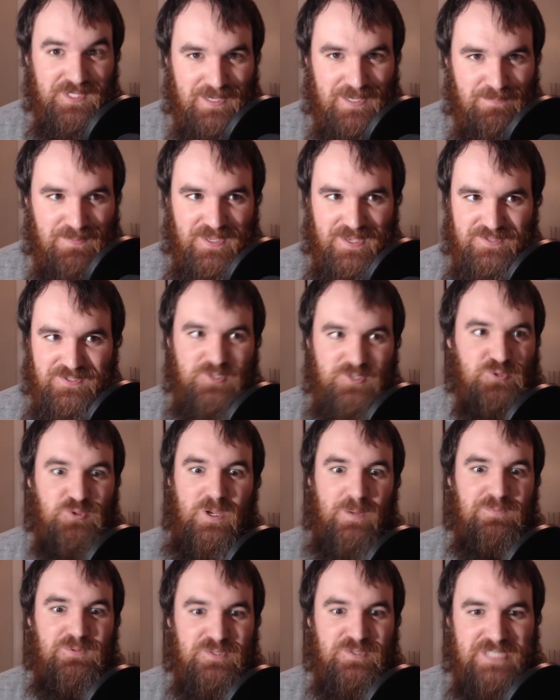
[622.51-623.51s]
at it because the
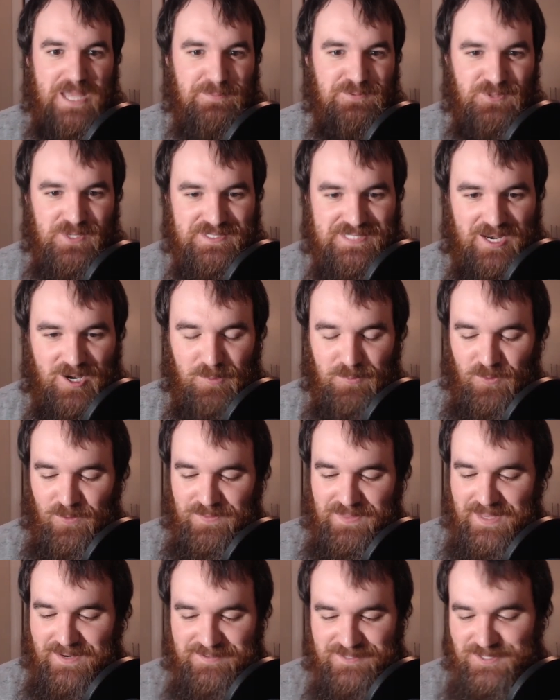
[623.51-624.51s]
script was absolutely terrible
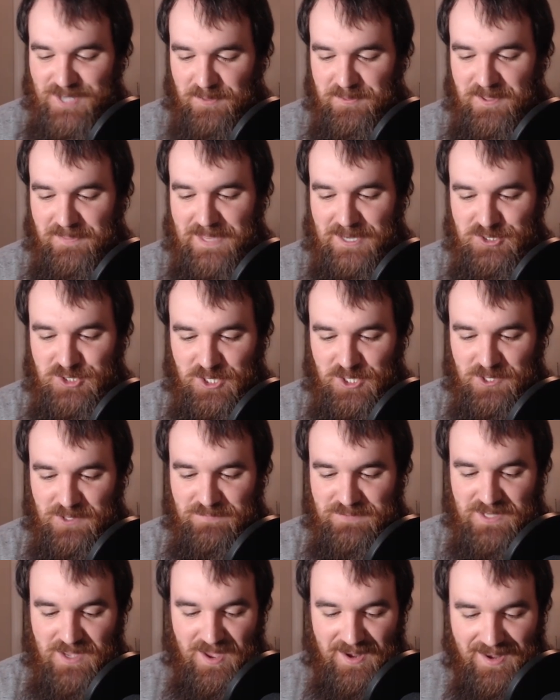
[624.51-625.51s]
and there was nothing that she could
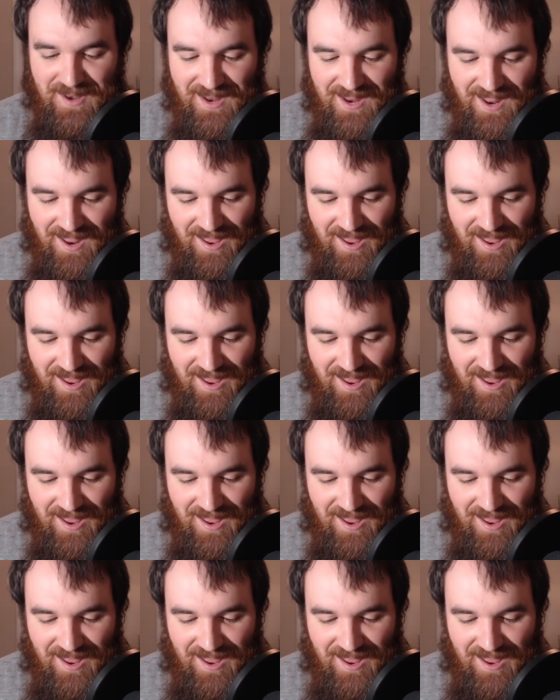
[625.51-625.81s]
have done.